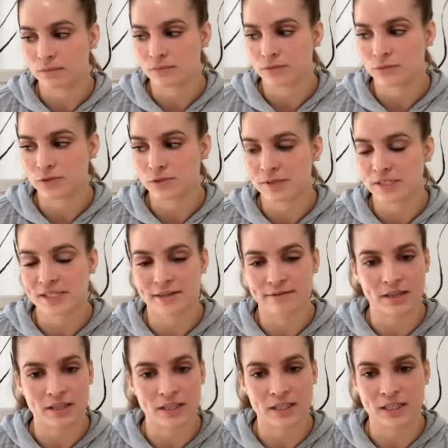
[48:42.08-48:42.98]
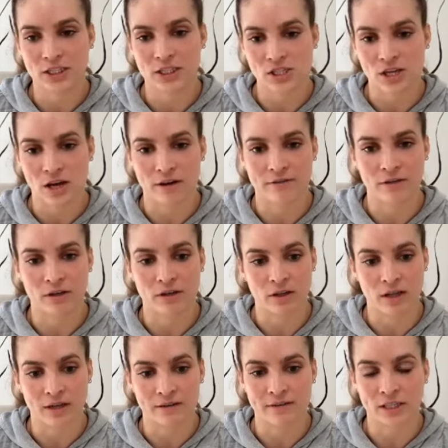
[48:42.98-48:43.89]
specifically just offer a
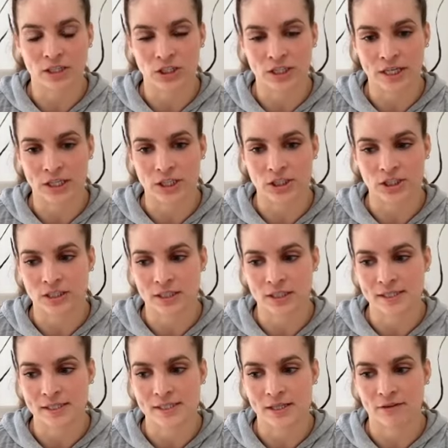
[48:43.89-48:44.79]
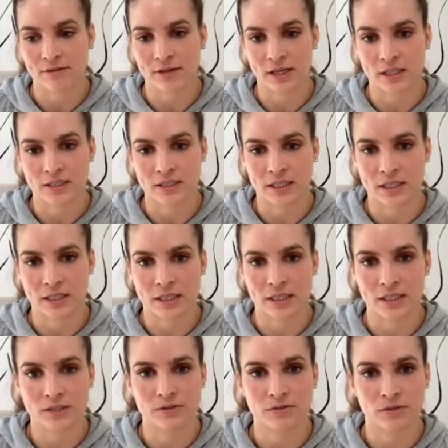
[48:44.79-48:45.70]
lot of education and self-care
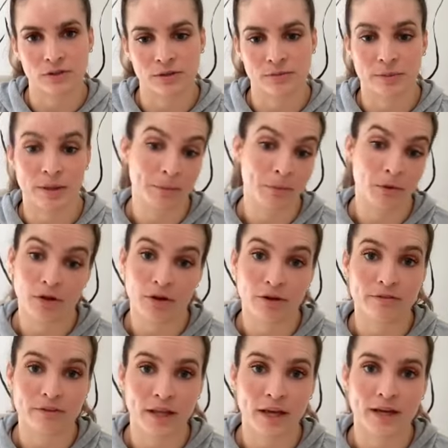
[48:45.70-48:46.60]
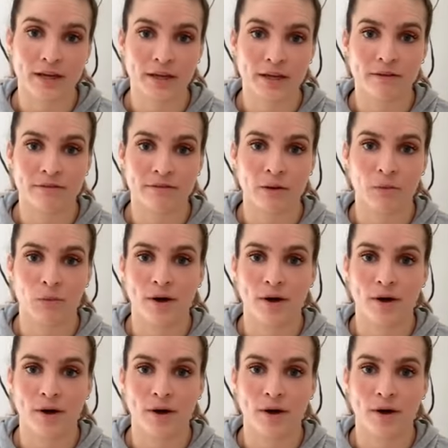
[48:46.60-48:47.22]
techniques for people if they want.